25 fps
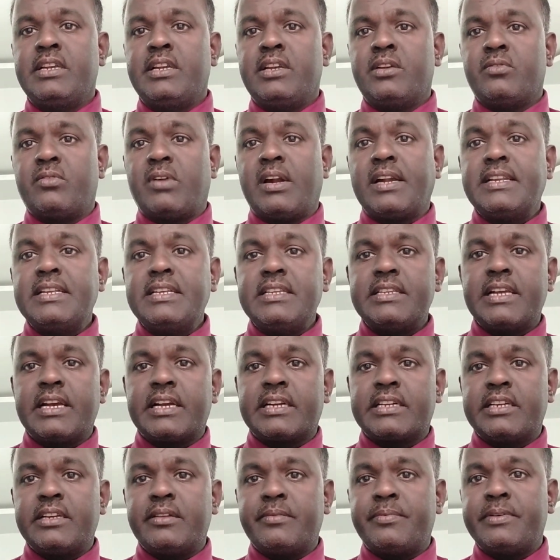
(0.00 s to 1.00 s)
What is
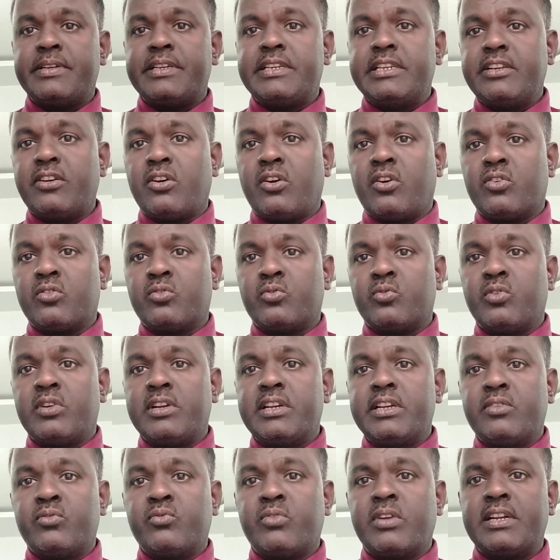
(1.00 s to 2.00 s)
activity
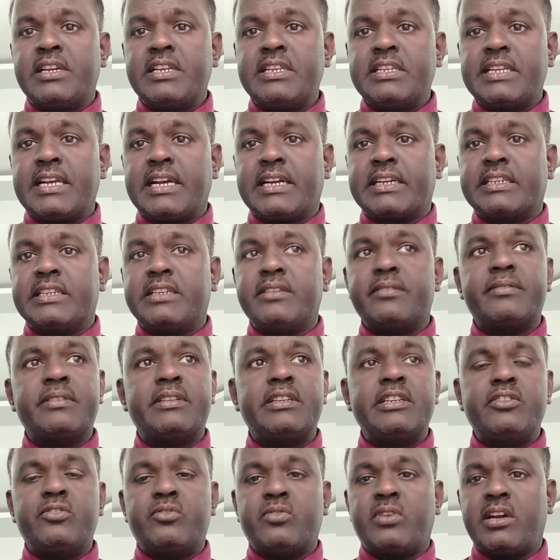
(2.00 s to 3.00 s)
ongoing? What is
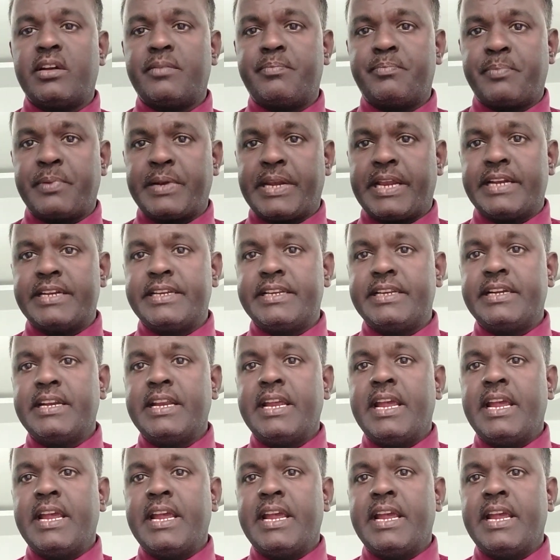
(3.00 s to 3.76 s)
activity you have planned?